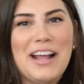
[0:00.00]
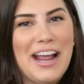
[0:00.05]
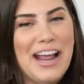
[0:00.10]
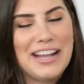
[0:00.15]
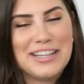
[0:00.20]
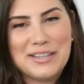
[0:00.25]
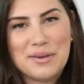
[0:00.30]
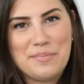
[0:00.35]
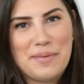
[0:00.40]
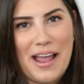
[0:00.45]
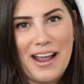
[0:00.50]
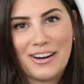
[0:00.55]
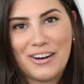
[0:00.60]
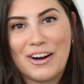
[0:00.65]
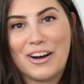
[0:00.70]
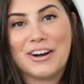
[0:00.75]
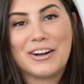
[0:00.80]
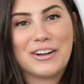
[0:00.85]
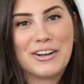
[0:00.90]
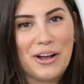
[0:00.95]
It's a
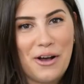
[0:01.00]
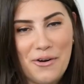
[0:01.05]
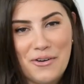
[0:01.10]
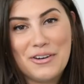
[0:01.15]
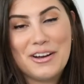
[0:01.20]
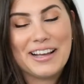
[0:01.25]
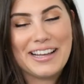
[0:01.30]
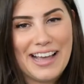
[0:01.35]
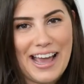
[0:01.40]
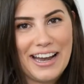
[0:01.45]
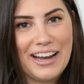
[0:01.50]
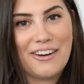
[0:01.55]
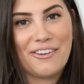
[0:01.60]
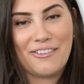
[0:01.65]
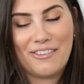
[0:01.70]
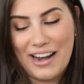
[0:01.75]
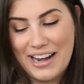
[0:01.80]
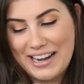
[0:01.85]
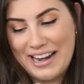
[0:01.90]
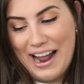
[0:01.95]
banger. Go get it
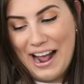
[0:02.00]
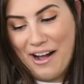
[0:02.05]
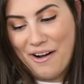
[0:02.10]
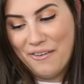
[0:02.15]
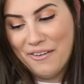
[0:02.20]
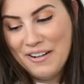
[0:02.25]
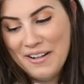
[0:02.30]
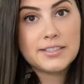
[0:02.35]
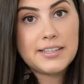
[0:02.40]
right now.